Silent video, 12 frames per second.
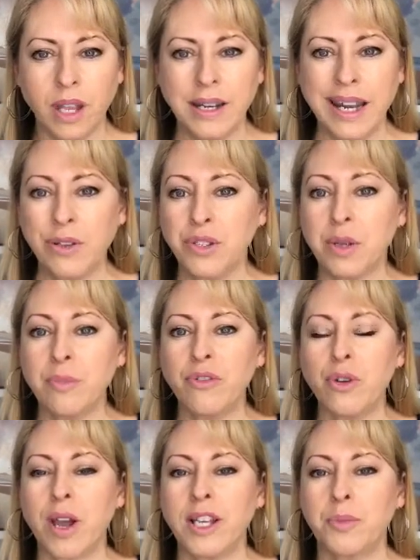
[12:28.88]
Now, some of
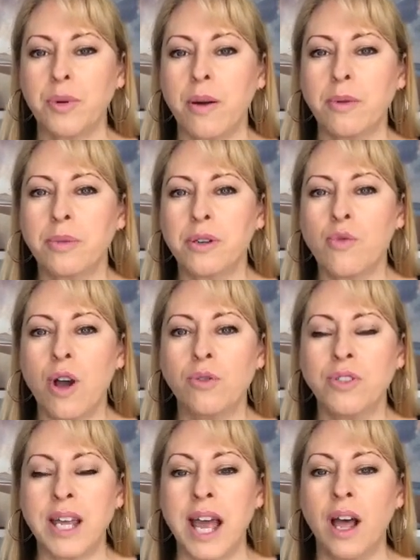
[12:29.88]
you guys probably
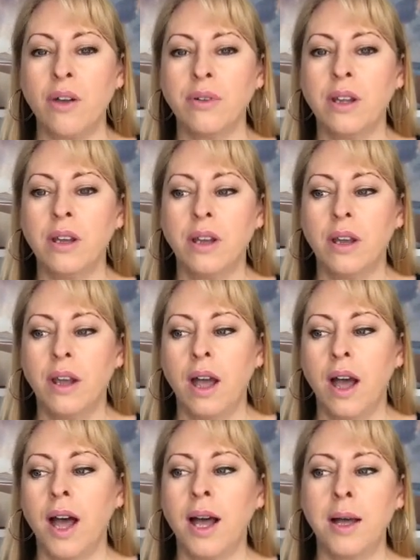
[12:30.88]
wrote down,
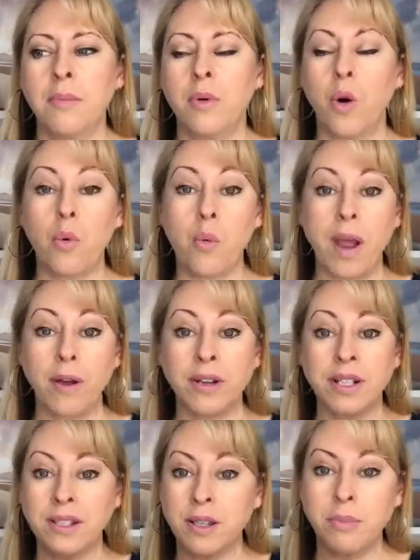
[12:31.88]
where
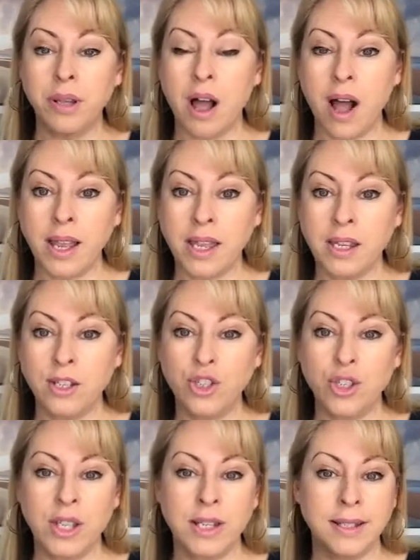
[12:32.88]
is the
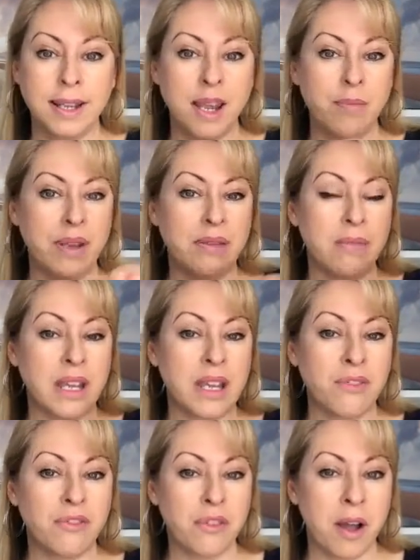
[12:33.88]
blockage that is keeping me
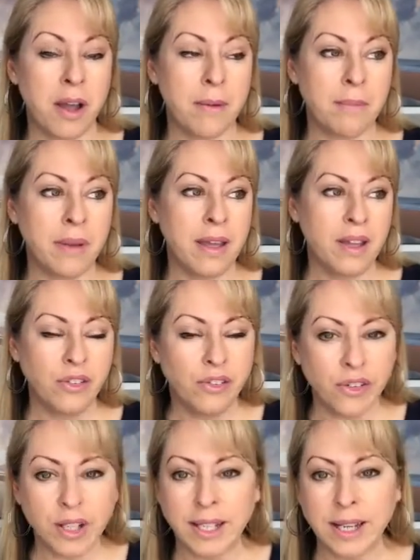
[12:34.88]
from
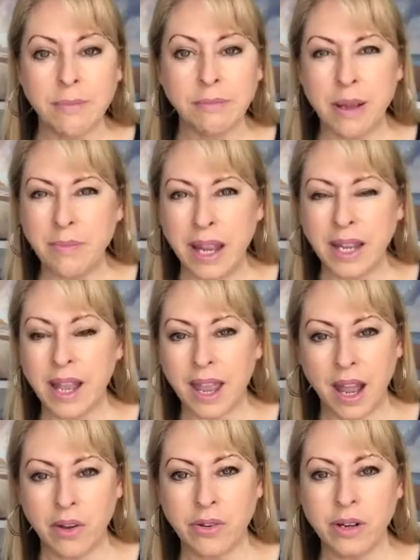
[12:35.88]
filling up my bank
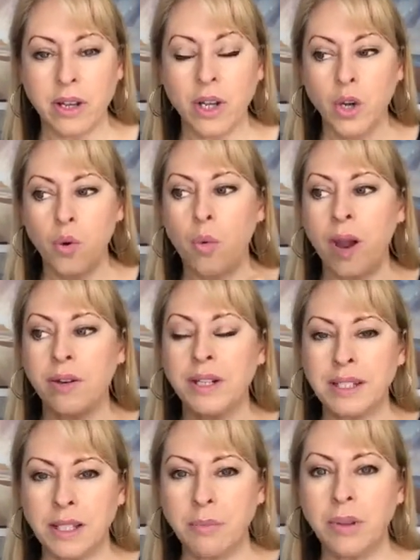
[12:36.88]
account? Where
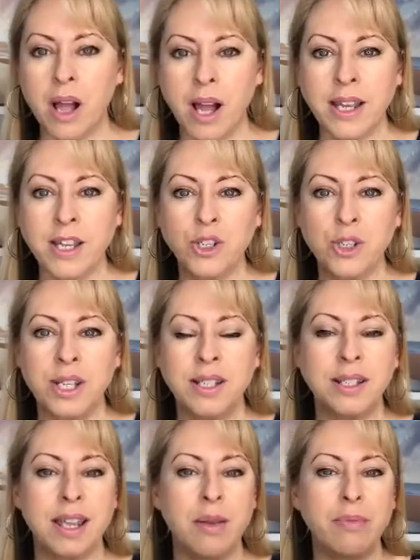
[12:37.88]
is the blockage that
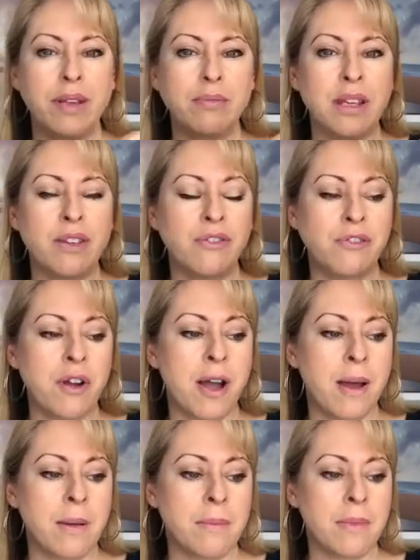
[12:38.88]
is keeping me
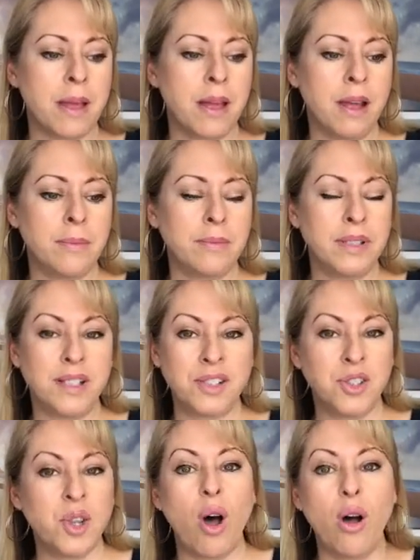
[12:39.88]
from
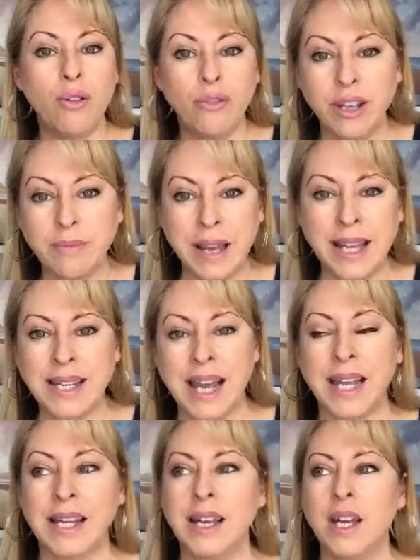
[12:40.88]
dissolving my
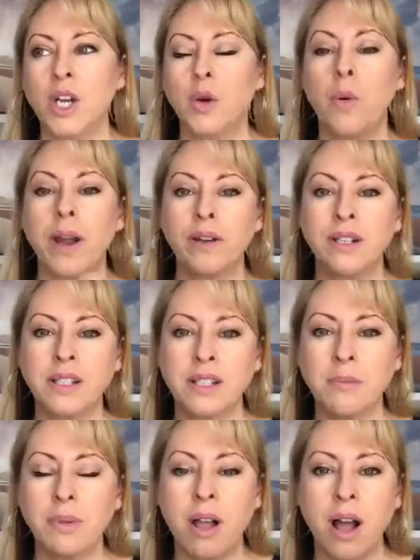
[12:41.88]
debt? Where is
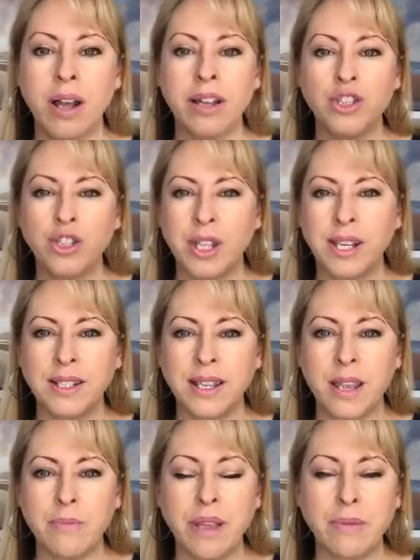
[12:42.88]
the blockage that is
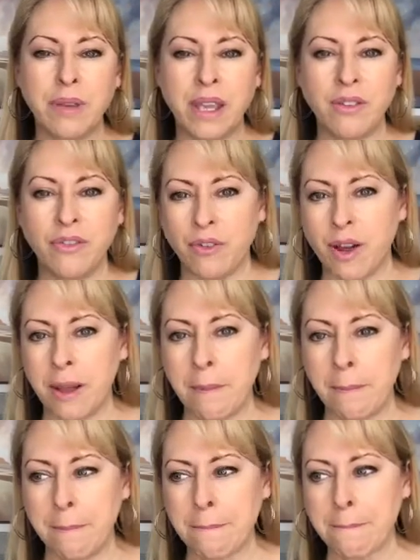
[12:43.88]
keeping me
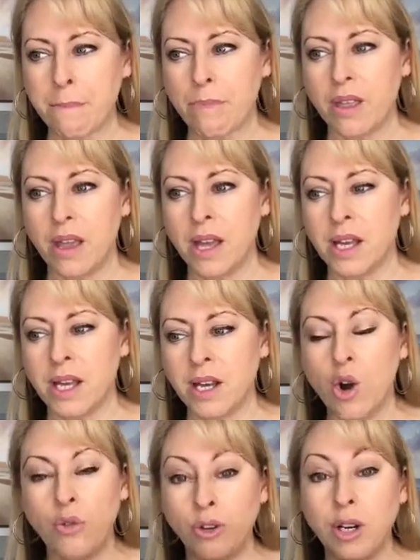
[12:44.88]
from
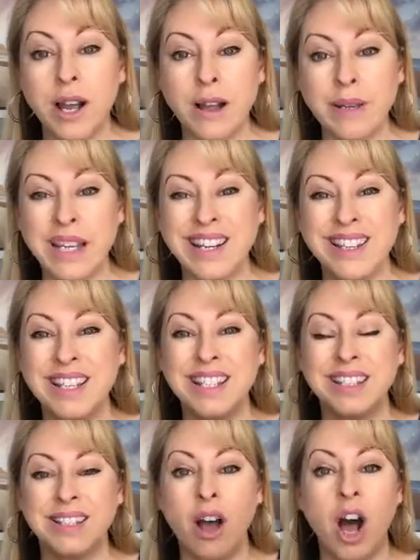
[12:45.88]
overcoming
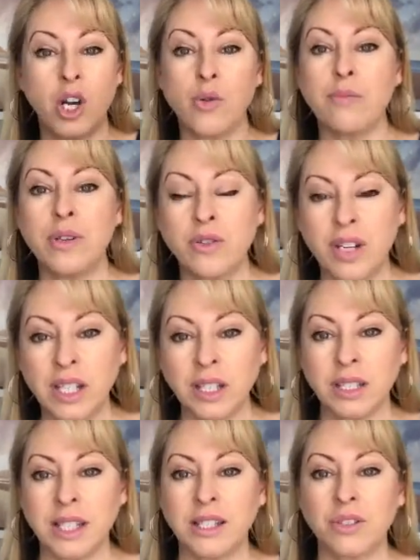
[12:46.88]
this autoimmune
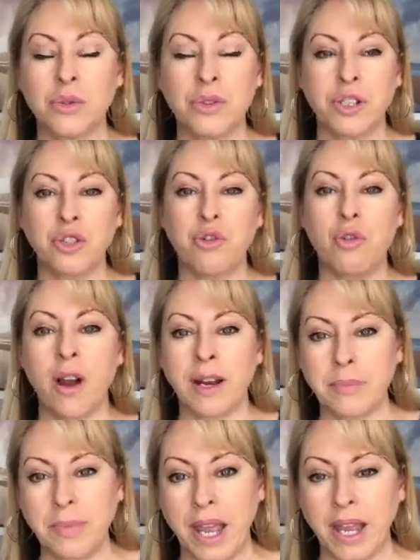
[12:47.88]
illness or this
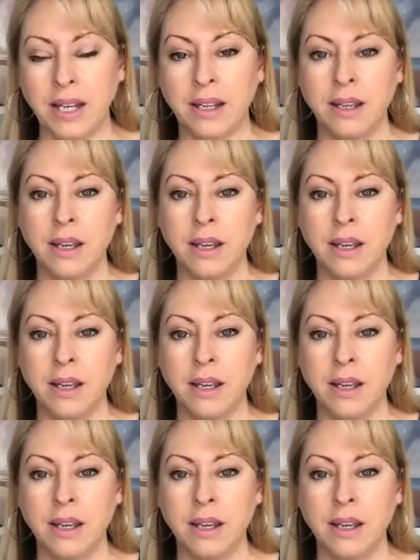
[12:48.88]
chronic pain?